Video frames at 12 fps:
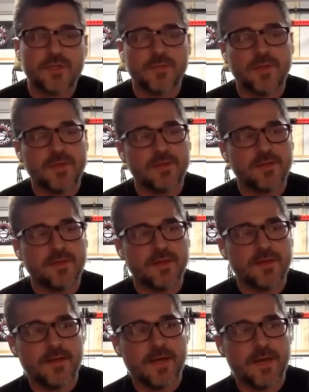I mean,
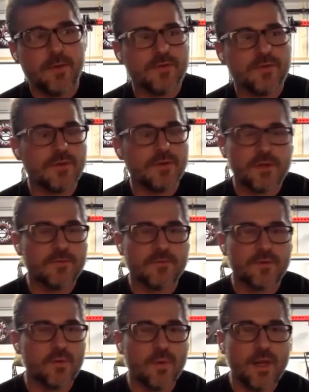I wasn't looking
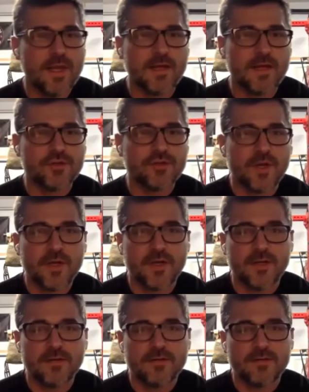for a way out of
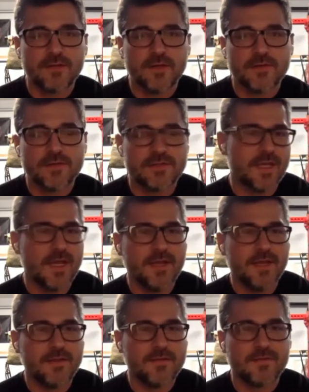training. I was just like,
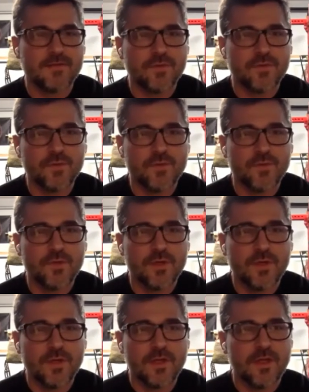hey, this is cool.
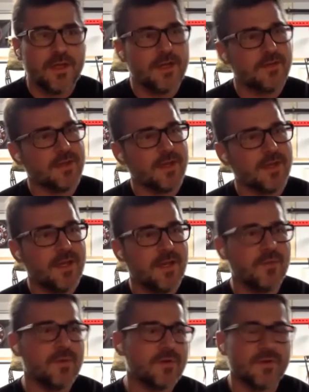And I was like, hey,
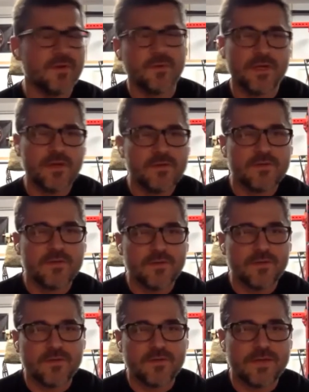I wonder if anybody else could
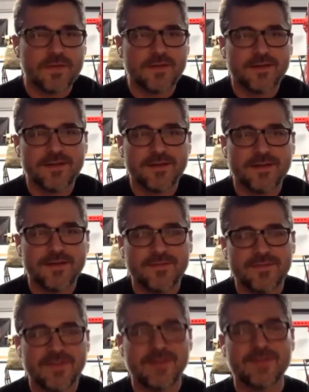use this idea. And I
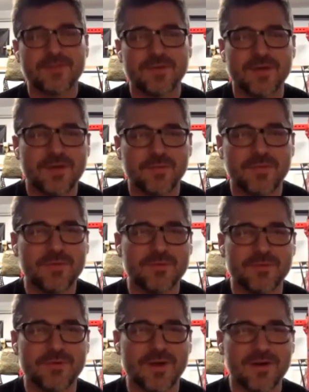sent it to a couple of
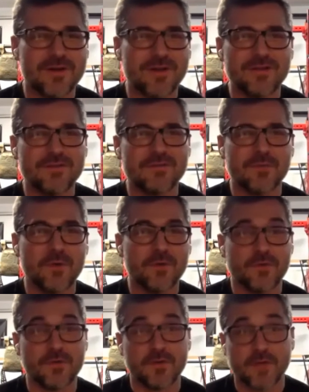people who I already
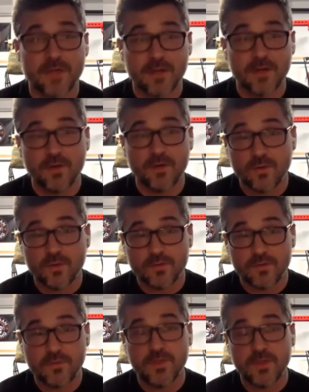spoke with, and they're like, oh,
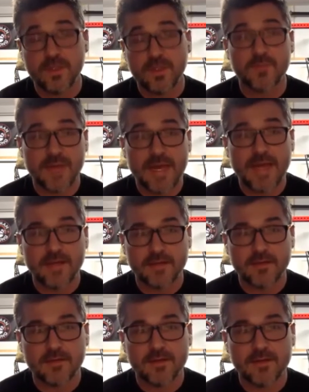you need to get a patent.